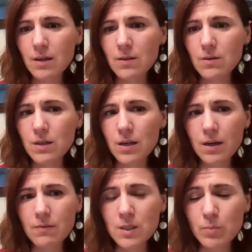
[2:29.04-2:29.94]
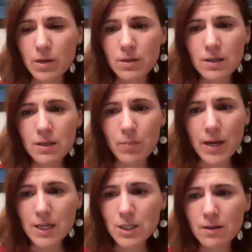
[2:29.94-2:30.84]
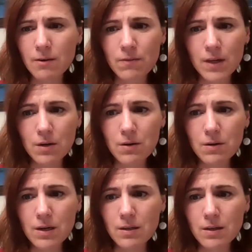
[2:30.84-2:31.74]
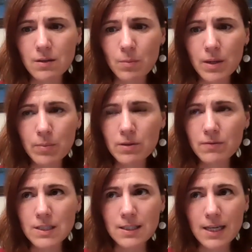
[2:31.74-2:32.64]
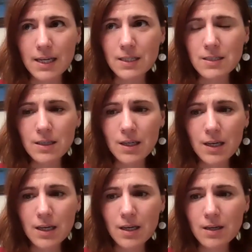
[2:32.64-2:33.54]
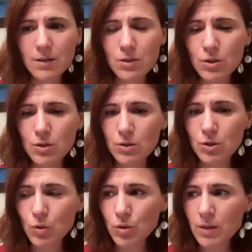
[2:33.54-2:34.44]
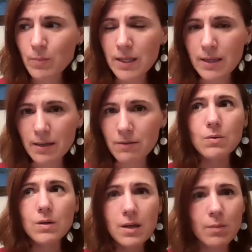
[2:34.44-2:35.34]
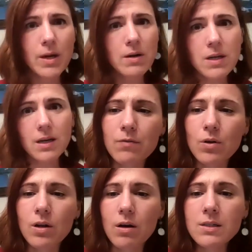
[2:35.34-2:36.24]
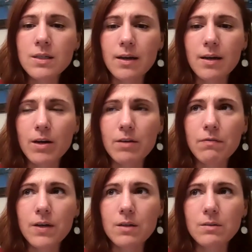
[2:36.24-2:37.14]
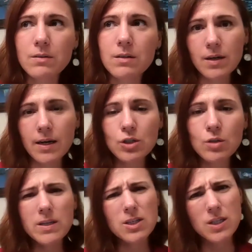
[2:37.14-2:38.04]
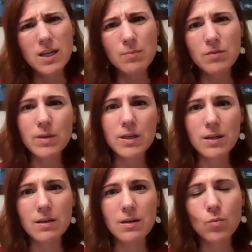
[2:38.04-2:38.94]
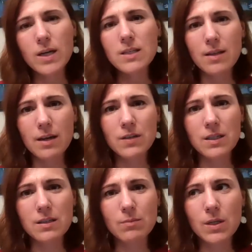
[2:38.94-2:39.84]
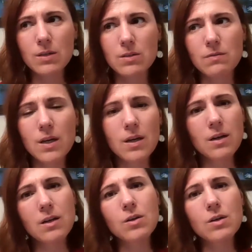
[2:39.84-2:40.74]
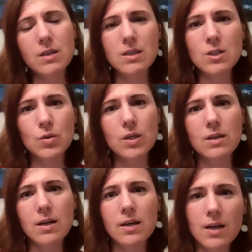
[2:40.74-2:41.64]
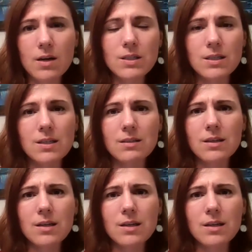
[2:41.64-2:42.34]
There's a lot of spirit and passion and vigor, and the people of this land truly believe in America. For a long time, I felt I should be ashamed of being a white South African because look at the history that I inherited.